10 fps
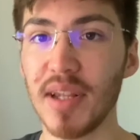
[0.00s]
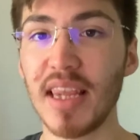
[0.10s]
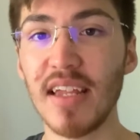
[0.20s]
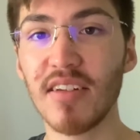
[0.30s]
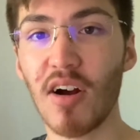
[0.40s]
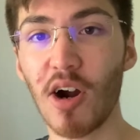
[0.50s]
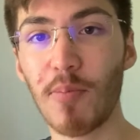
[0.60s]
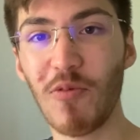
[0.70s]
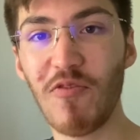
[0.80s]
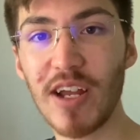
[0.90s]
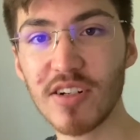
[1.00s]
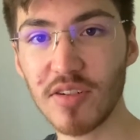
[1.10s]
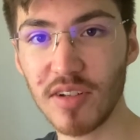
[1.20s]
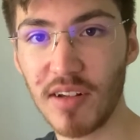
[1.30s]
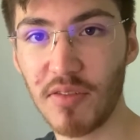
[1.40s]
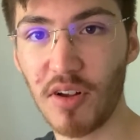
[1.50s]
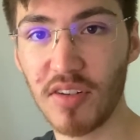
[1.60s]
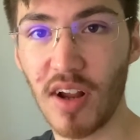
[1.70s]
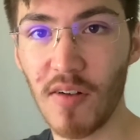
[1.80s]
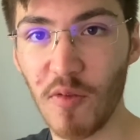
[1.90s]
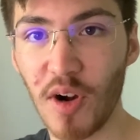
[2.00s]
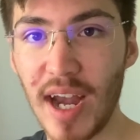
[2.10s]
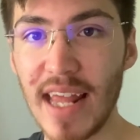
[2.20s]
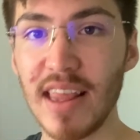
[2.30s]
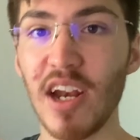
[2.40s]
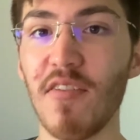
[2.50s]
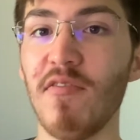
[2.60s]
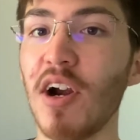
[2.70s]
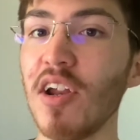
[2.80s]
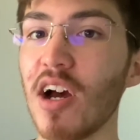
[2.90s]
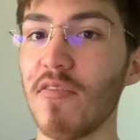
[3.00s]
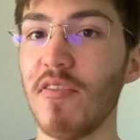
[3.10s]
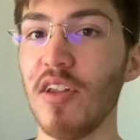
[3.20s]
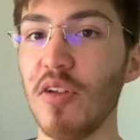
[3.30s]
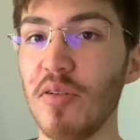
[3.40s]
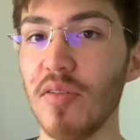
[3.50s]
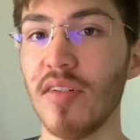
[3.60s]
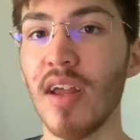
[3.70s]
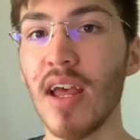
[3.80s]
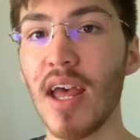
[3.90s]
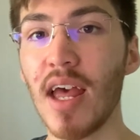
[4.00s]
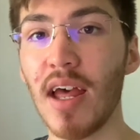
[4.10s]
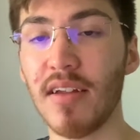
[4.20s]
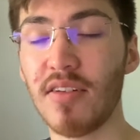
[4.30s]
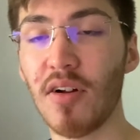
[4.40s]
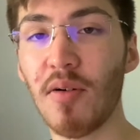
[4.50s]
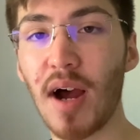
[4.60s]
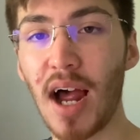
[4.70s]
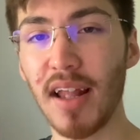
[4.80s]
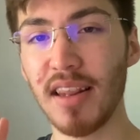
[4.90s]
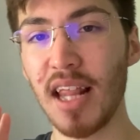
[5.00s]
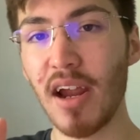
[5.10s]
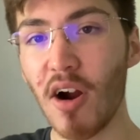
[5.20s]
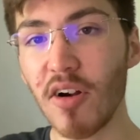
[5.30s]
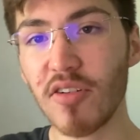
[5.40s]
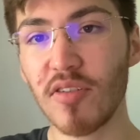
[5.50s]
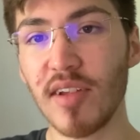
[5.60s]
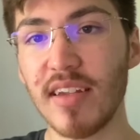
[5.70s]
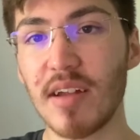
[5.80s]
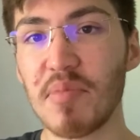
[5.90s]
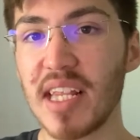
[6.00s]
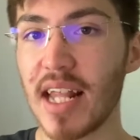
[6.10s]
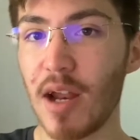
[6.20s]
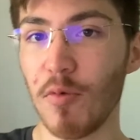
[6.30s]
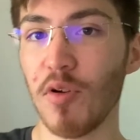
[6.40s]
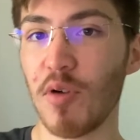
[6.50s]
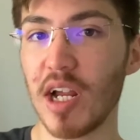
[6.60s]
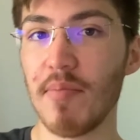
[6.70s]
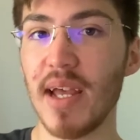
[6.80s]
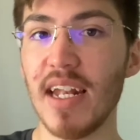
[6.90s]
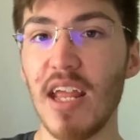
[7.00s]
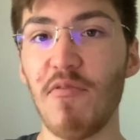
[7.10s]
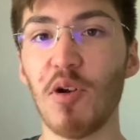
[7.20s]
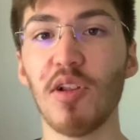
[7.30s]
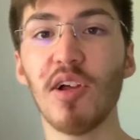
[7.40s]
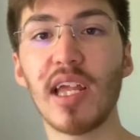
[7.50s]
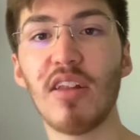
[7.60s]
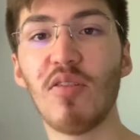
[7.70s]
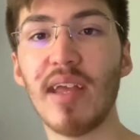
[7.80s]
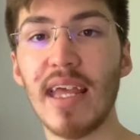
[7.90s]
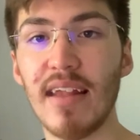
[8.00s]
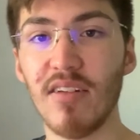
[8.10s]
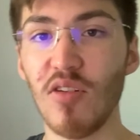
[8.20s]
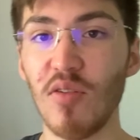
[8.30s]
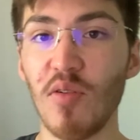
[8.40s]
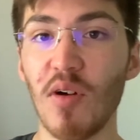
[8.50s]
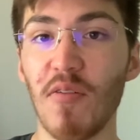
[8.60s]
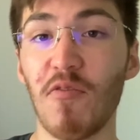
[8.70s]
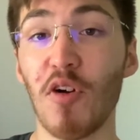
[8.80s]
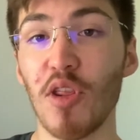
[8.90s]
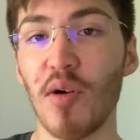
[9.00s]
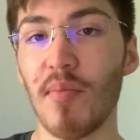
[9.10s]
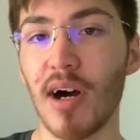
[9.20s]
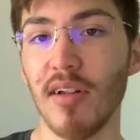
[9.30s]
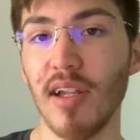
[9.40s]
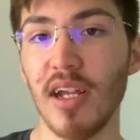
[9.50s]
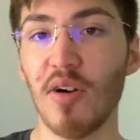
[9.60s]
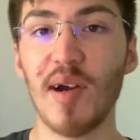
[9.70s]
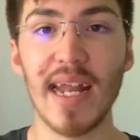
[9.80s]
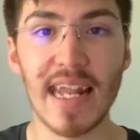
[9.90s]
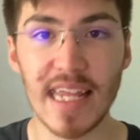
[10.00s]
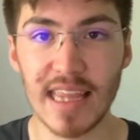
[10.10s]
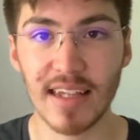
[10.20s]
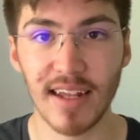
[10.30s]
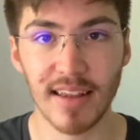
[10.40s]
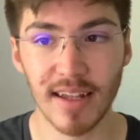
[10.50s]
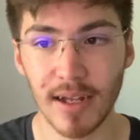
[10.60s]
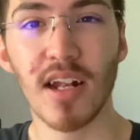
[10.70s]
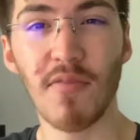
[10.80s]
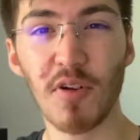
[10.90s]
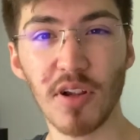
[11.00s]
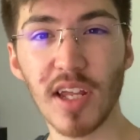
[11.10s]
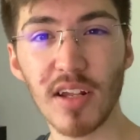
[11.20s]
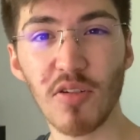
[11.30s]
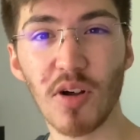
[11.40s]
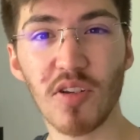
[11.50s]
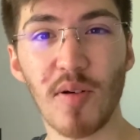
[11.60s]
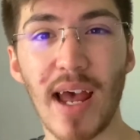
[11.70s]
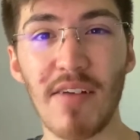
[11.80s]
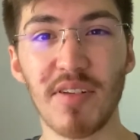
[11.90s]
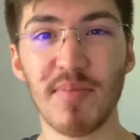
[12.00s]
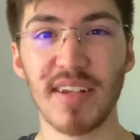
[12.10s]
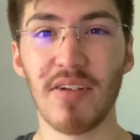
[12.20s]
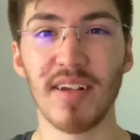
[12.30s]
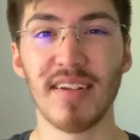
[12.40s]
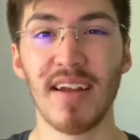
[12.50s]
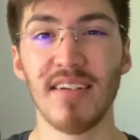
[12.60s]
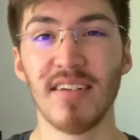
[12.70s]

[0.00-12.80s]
these are professional level software and they are very often used. So they are certainly something that I would recommend if you're looking to get into further modeling or anything like that. Now, if you're looking to also have some sound design